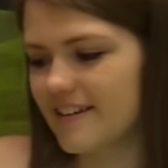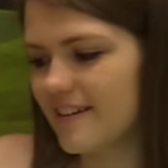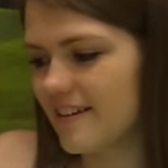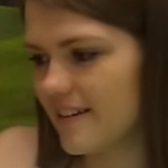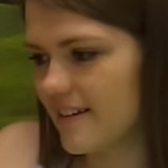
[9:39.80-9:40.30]

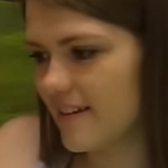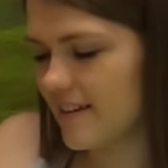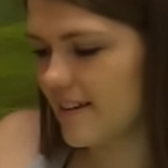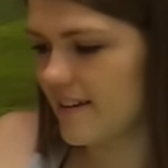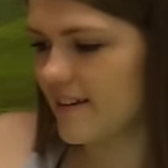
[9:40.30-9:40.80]

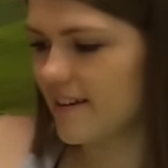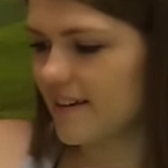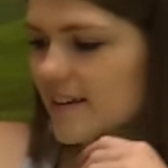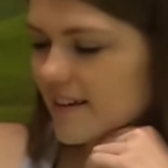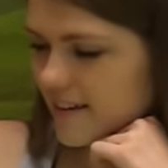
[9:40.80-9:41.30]

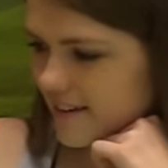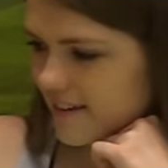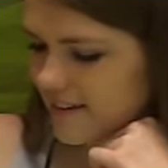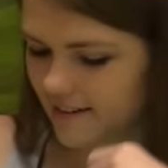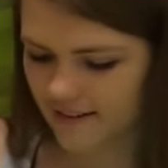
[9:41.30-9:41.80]
[no speech]